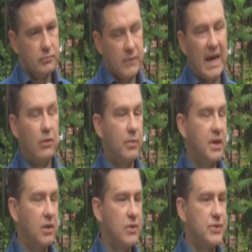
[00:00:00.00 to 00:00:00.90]
I will be
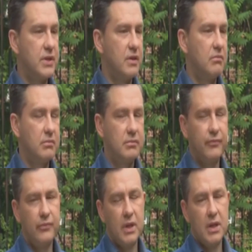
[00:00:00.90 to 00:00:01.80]
closing them.
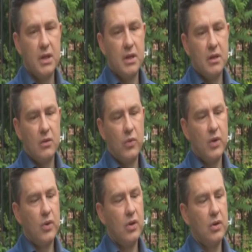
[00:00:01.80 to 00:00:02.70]
We
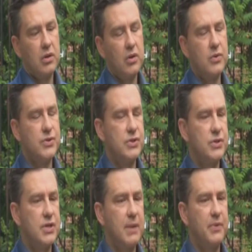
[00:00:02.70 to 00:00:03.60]
will close
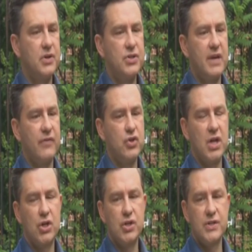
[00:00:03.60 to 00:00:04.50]
safe
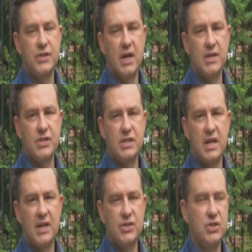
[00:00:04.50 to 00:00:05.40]
injection sites
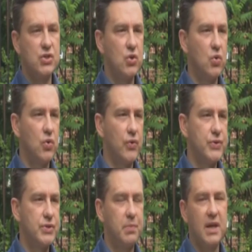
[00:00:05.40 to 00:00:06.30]
next to
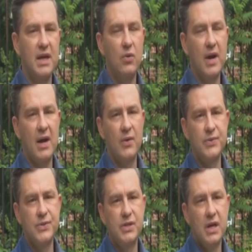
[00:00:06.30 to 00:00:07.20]
schools,
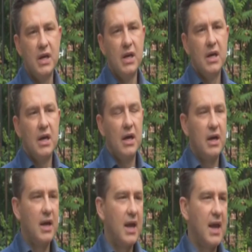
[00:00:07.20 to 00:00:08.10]
playgrounds,
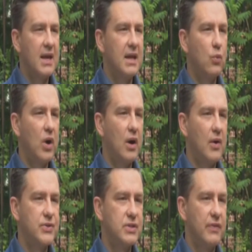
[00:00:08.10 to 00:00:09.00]
anywhere
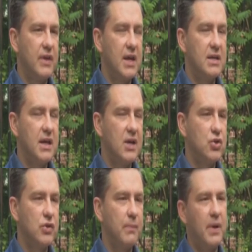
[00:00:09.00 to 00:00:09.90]
else that they
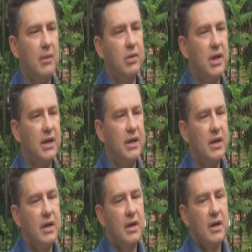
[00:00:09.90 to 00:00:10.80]
endanger the public
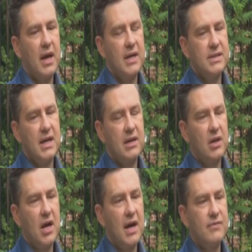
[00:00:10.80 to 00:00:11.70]
and take
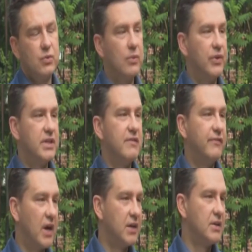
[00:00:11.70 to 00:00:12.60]
lives. We will
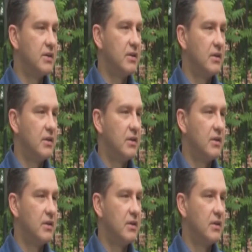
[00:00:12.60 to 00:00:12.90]
defund.